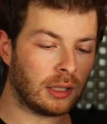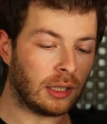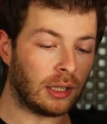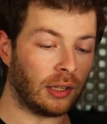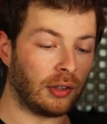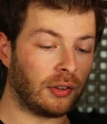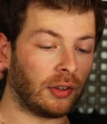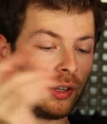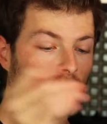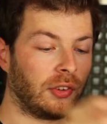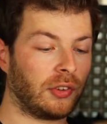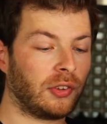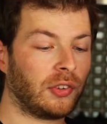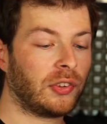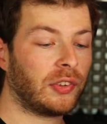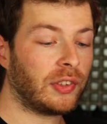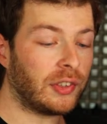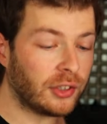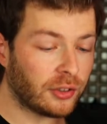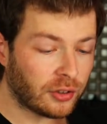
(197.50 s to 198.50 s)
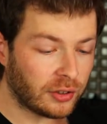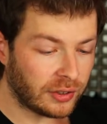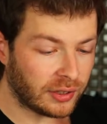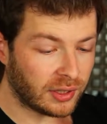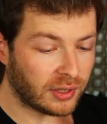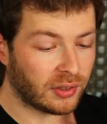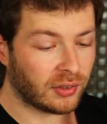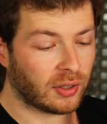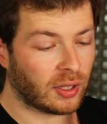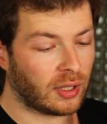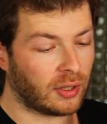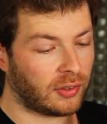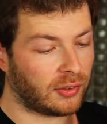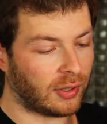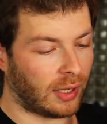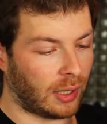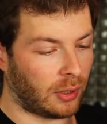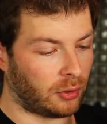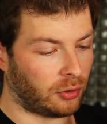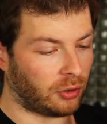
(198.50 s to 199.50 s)
is a series
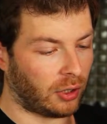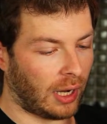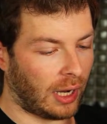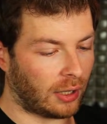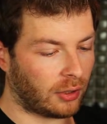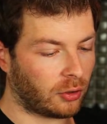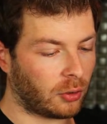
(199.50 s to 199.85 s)
soundtrack.